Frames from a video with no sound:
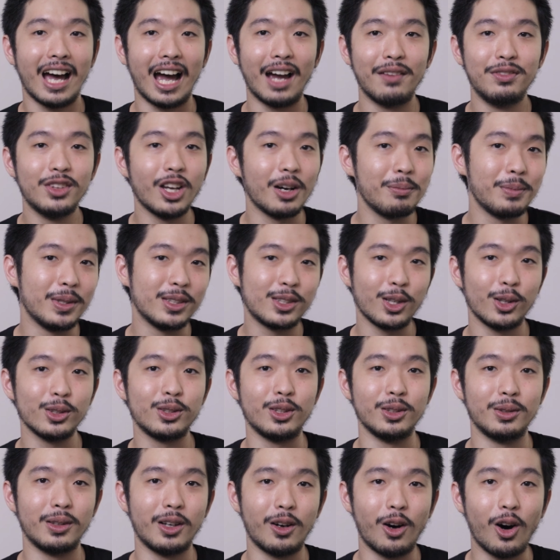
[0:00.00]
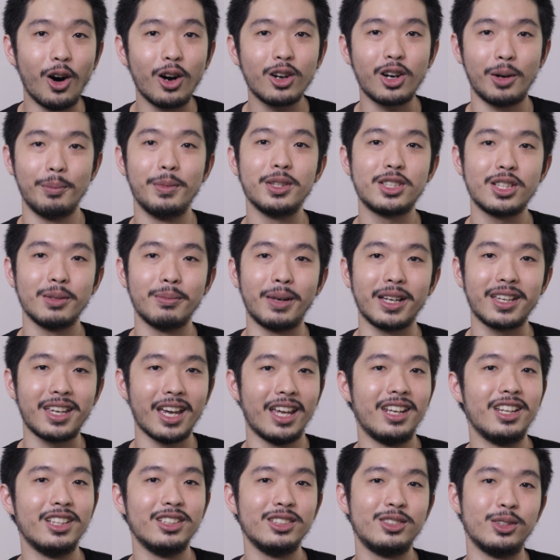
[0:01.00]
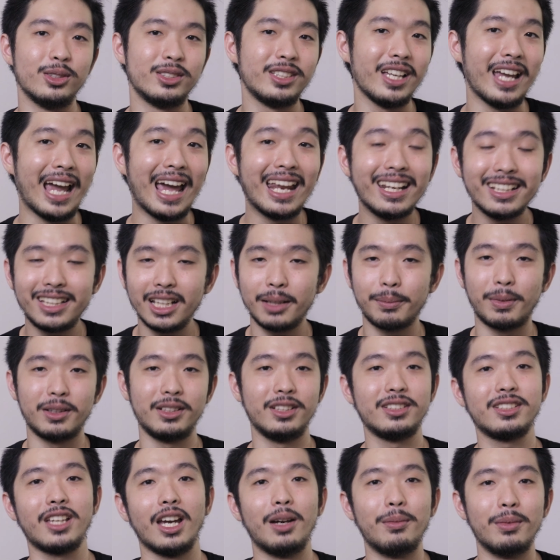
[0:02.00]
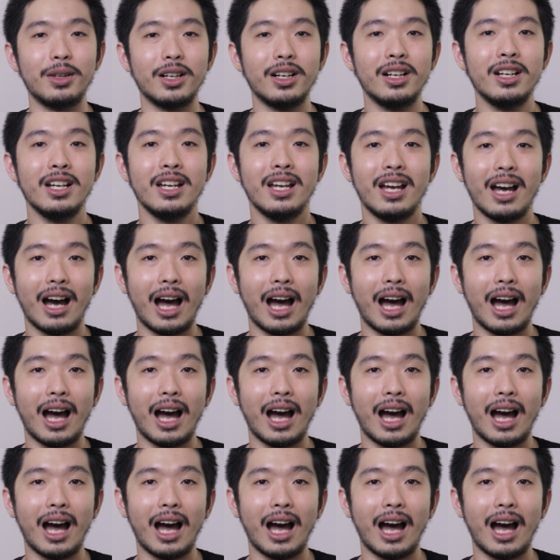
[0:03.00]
I've not been told or commissioned by Canon to say anything about this camera.